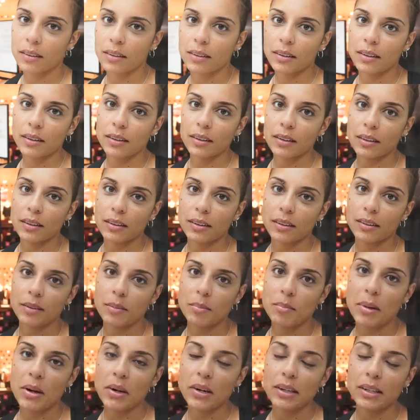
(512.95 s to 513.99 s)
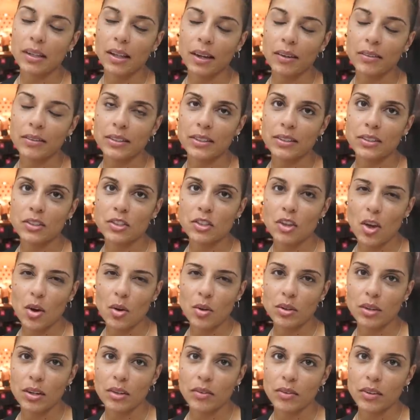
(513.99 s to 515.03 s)
Ugh, married life is so
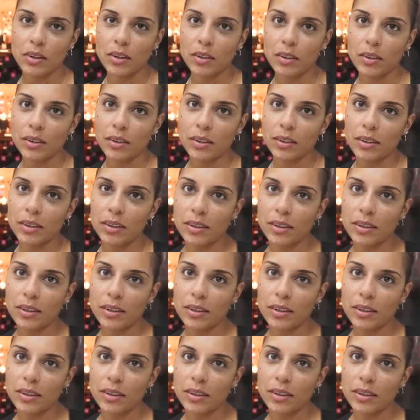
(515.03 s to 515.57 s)
difficult.